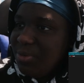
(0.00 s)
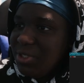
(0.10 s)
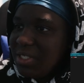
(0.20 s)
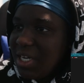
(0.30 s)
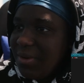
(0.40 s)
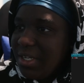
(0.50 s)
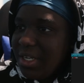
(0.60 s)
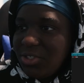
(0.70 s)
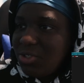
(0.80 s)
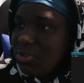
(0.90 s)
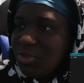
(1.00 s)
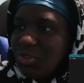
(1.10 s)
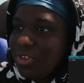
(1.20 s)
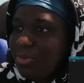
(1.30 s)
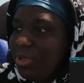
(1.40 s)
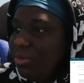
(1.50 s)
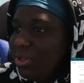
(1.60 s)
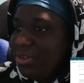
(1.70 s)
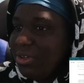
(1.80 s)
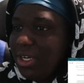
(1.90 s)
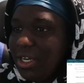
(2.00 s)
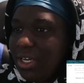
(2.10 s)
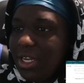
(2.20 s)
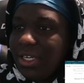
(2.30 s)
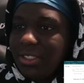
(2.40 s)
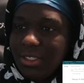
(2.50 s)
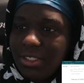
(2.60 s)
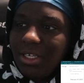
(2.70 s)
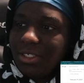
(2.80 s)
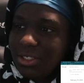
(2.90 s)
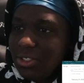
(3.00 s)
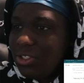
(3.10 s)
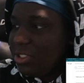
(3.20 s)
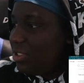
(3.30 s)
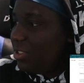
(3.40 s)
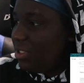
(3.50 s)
one more time. Like, that's so trippy, bro. Like, today is legit